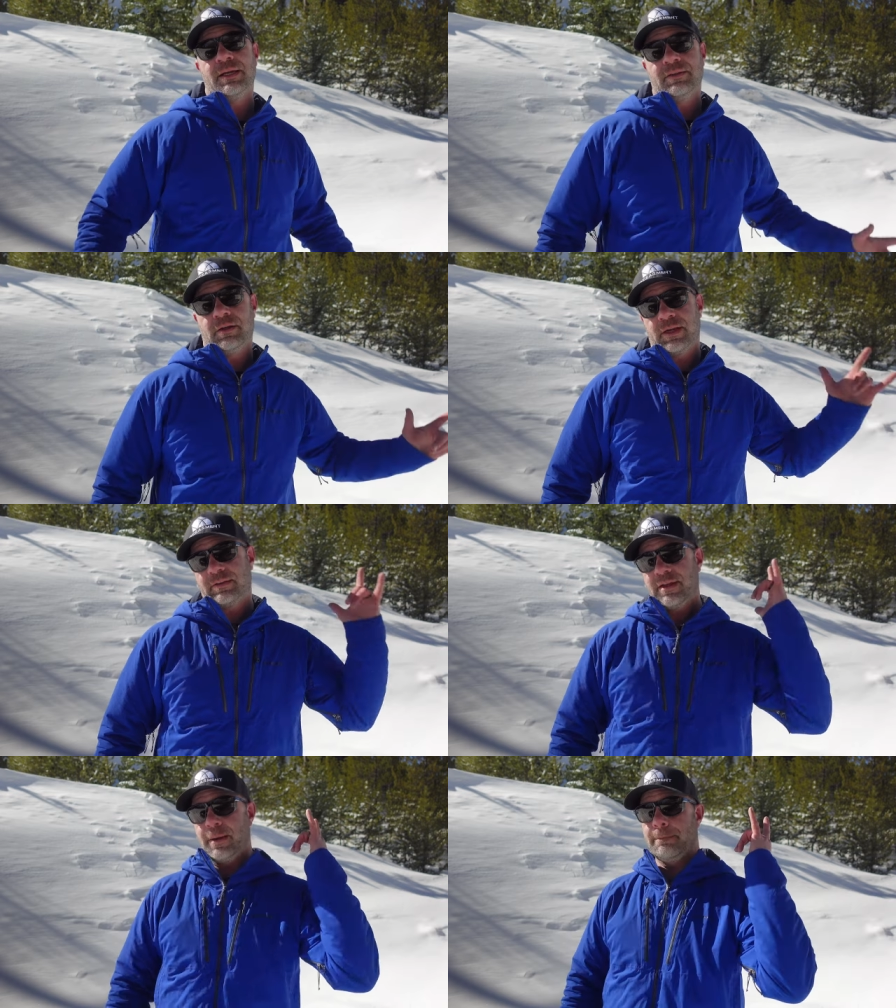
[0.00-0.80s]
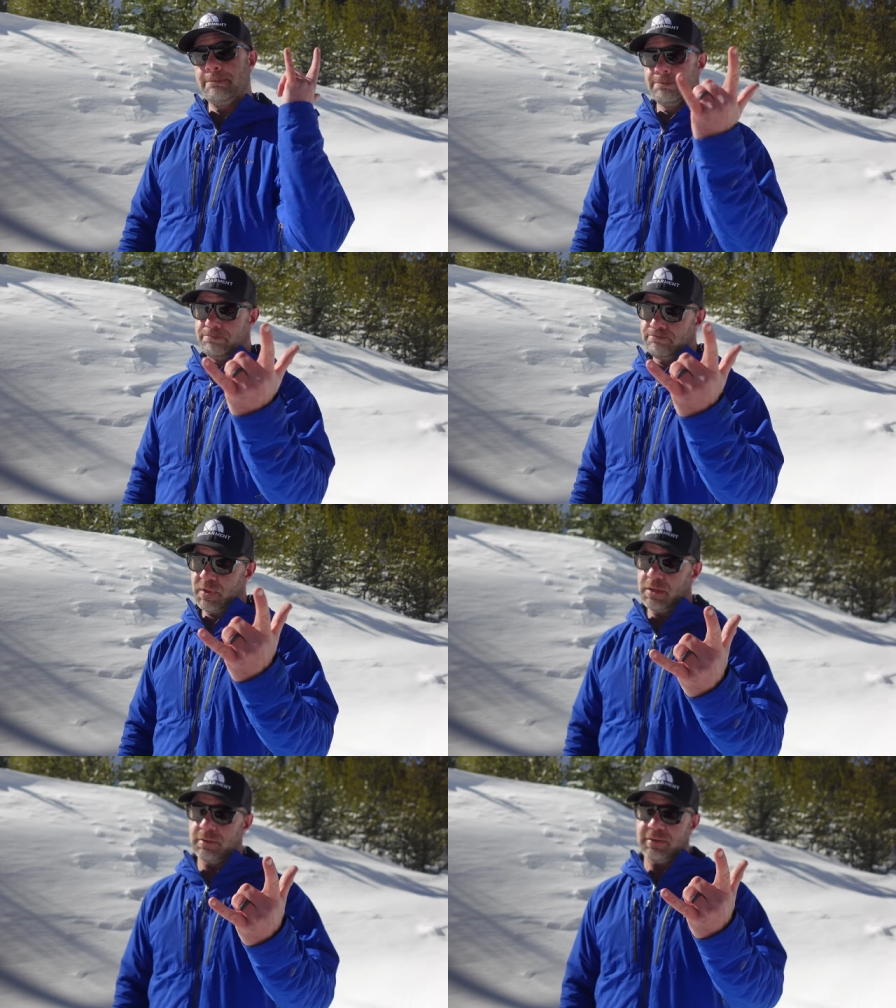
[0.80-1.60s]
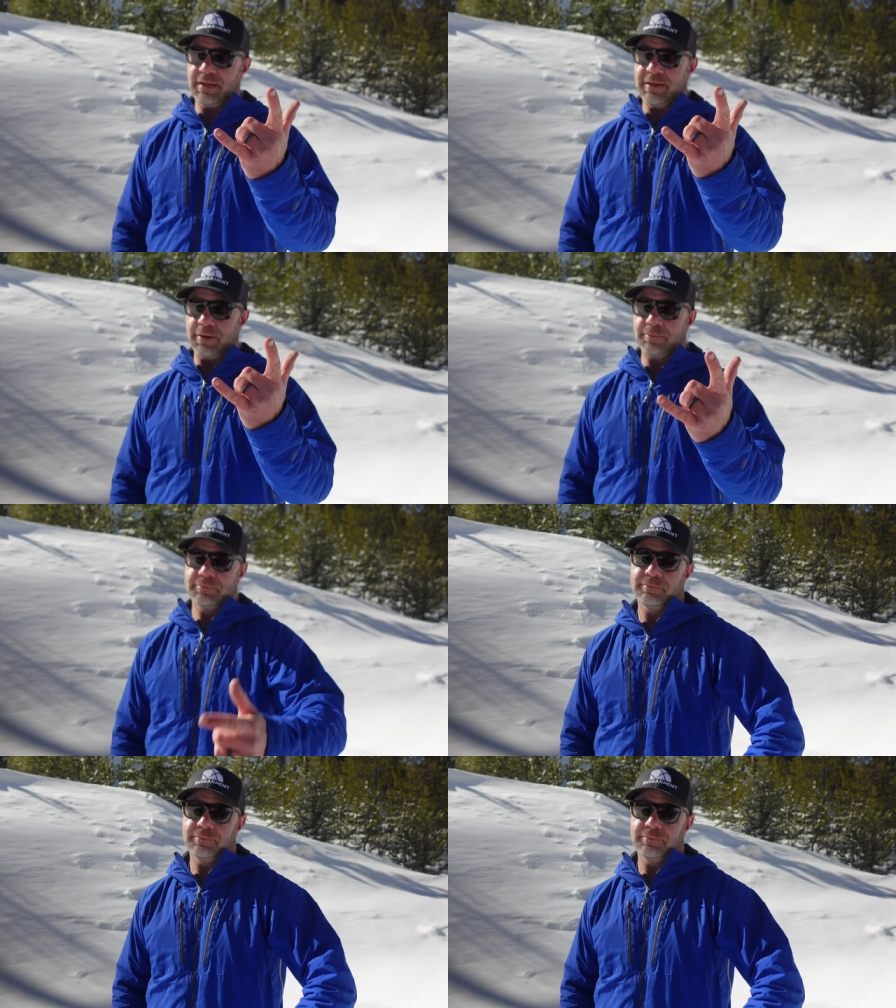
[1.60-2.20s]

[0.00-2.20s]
Until next time, take care.